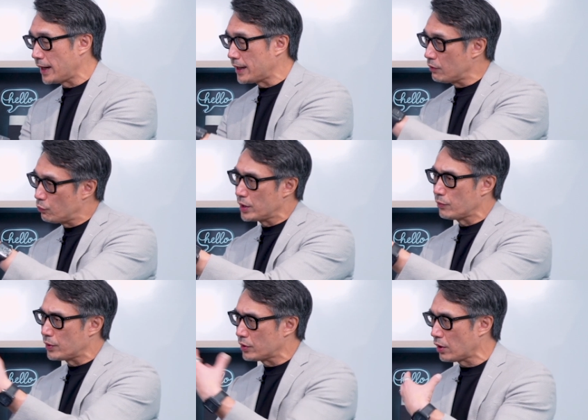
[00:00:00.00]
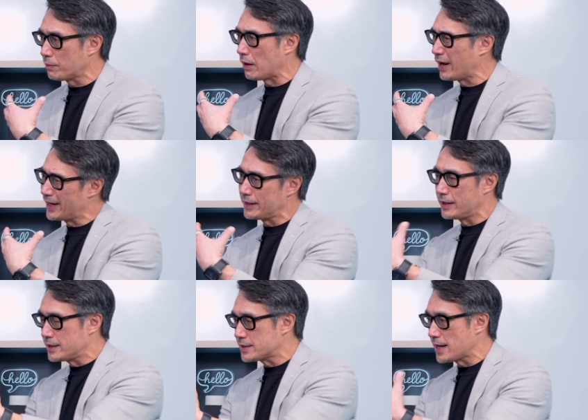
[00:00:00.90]
And then we, we thought about hey,
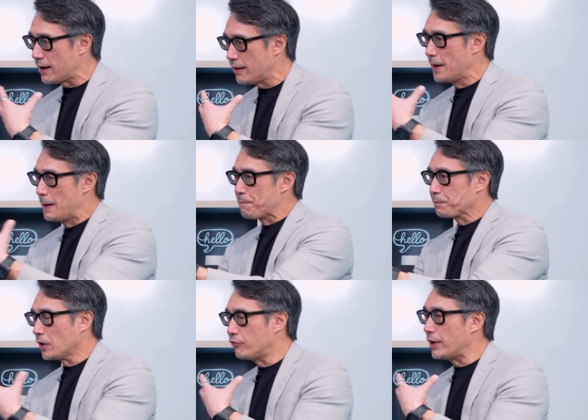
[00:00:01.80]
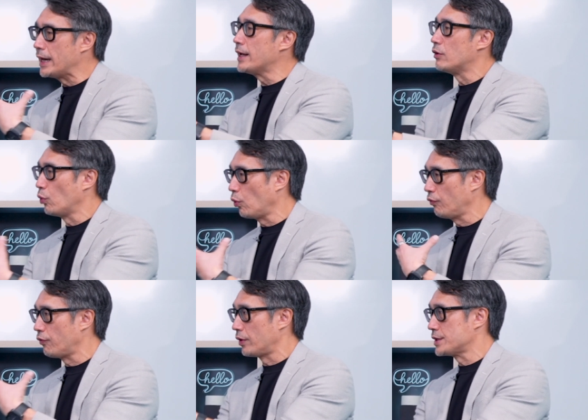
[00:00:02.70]
is there really a role
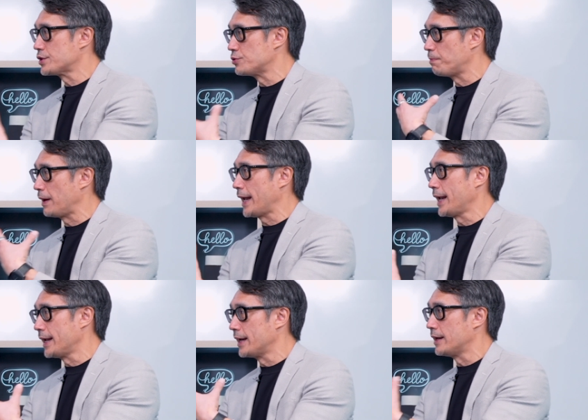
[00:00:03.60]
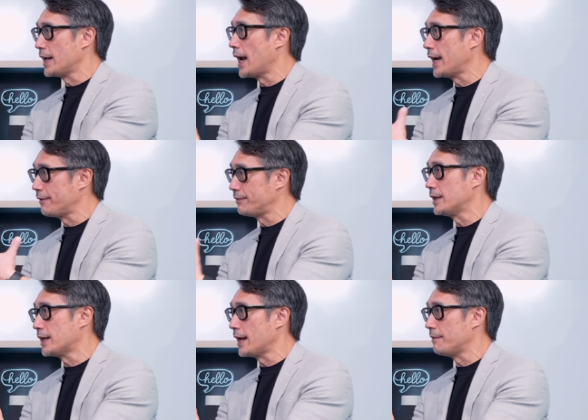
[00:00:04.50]
for us to play in the
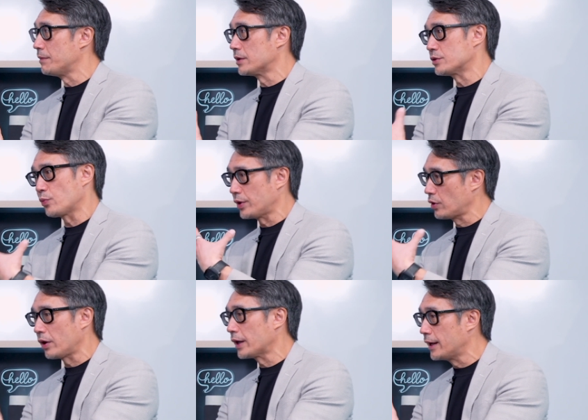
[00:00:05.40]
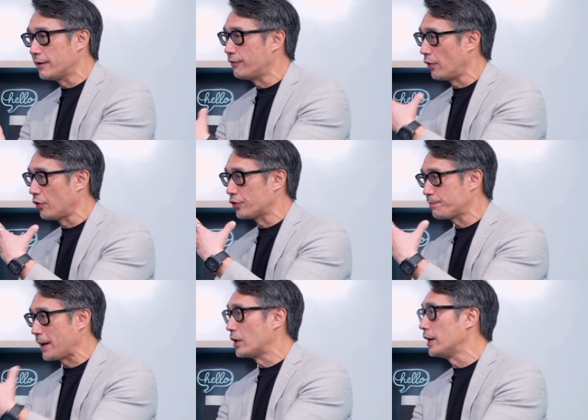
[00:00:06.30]
NFT game because we're not here for
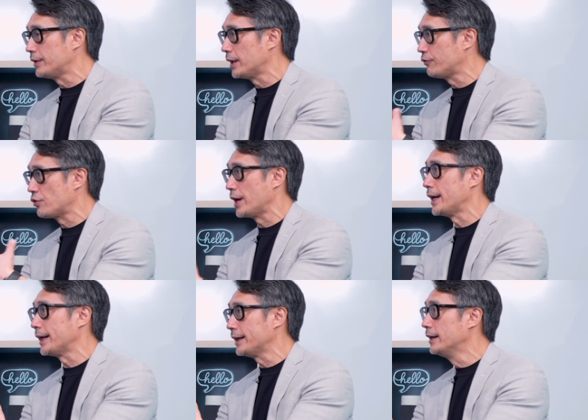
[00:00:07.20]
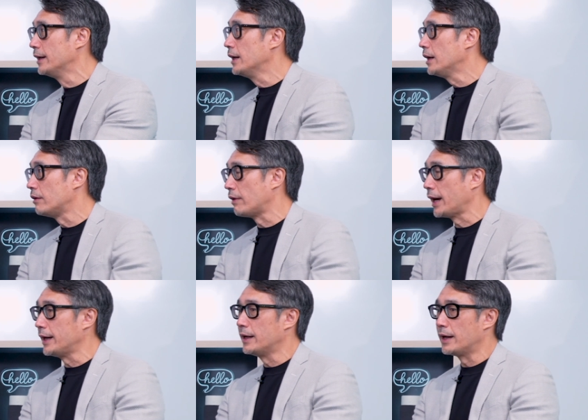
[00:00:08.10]
speculative trading, mm-hmm.
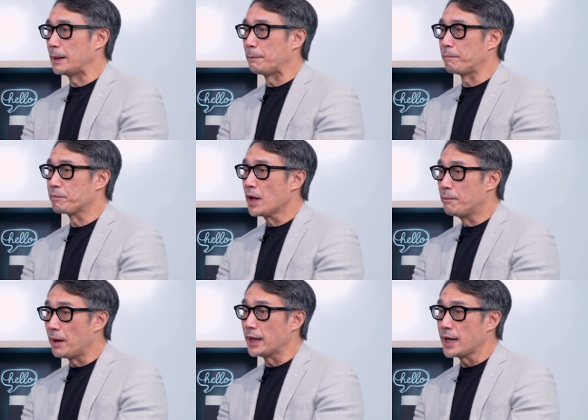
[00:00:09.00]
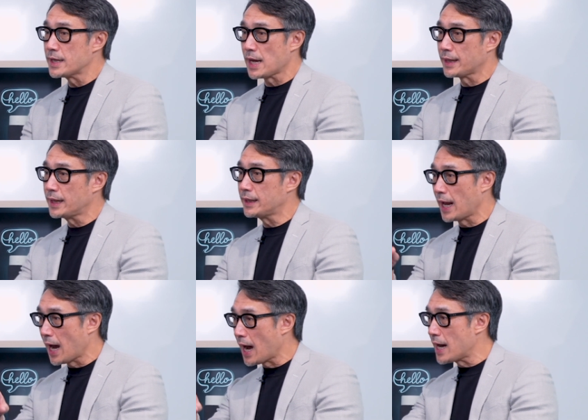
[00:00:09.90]
right? Um, but yes, I think
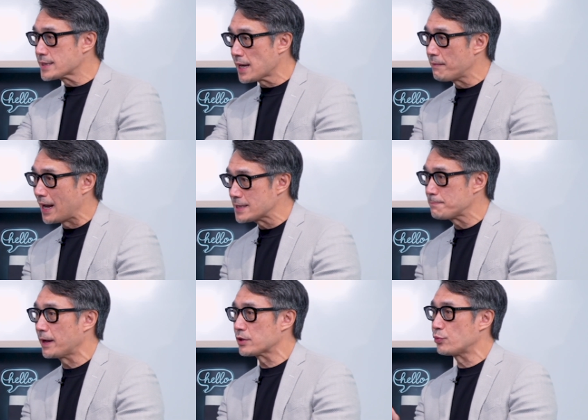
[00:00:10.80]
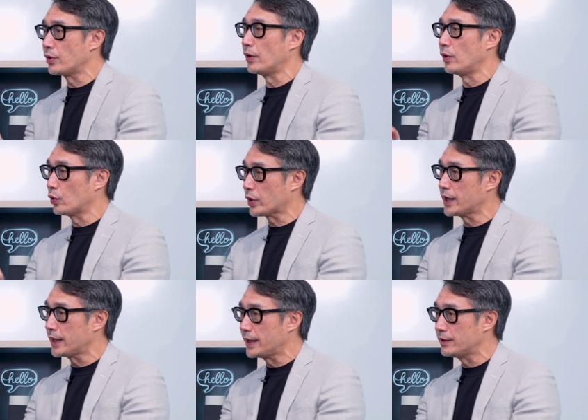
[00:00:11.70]
there are some aspects we are
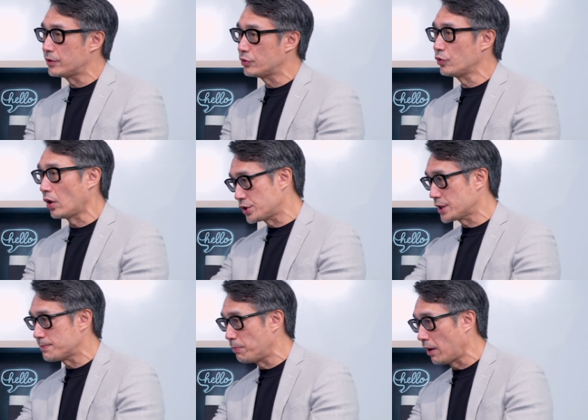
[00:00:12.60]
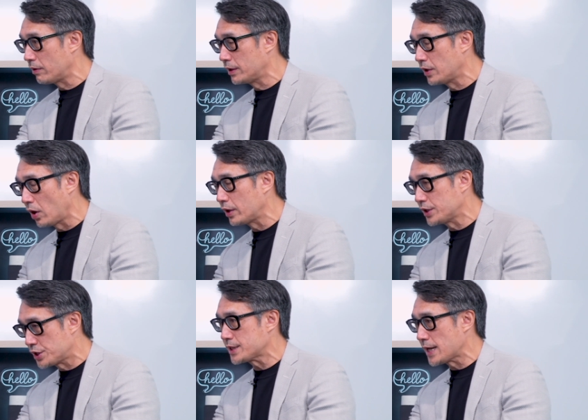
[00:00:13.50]
looking into, not just block, not
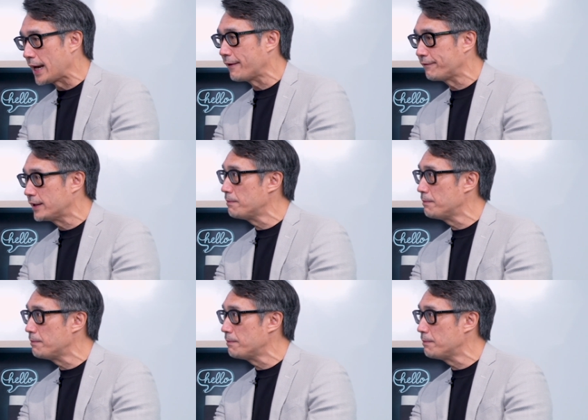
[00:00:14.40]
just NFT,